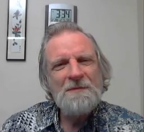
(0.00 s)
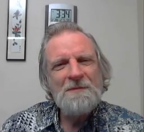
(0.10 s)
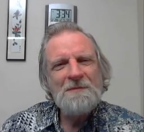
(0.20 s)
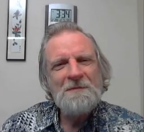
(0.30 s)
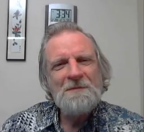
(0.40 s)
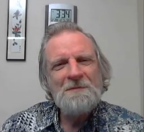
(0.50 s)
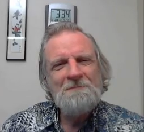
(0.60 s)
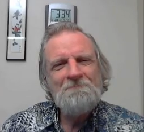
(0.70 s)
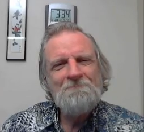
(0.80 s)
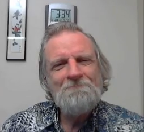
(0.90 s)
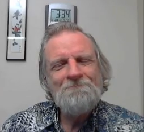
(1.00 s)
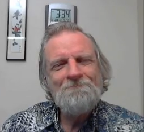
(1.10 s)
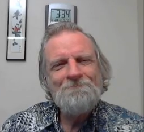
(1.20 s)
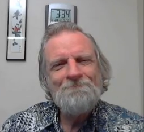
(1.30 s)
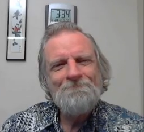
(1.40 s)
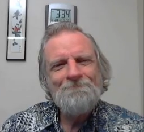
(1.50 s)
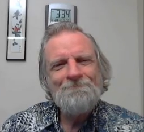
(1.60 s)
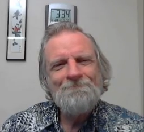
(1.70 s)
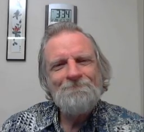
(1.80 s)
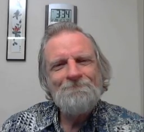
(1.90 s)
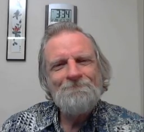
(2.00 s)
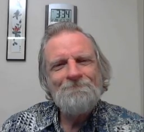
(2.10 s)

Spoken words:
[no speech]